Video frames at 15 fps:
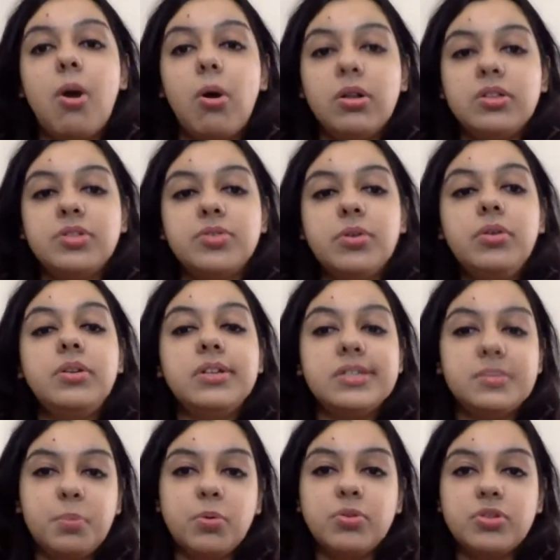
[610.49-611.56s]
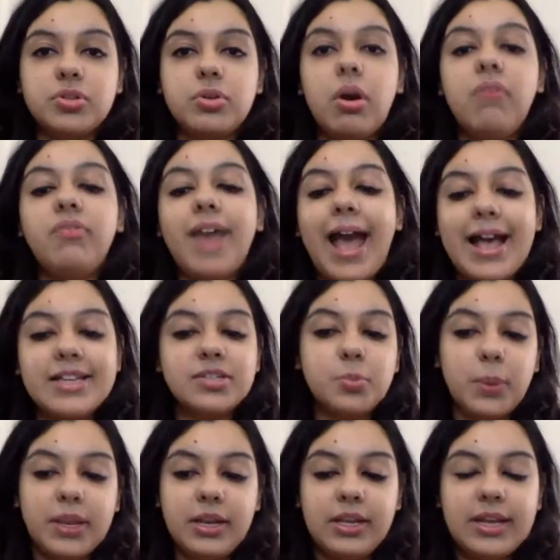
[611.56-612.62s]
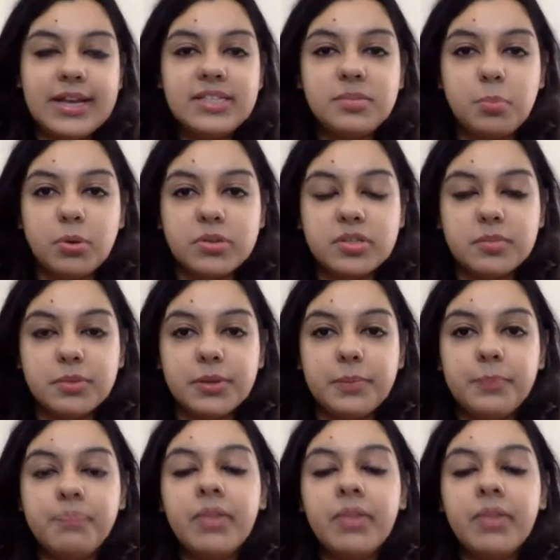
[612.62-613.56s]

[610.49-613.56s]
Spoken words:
also disposed of as quickly as possible.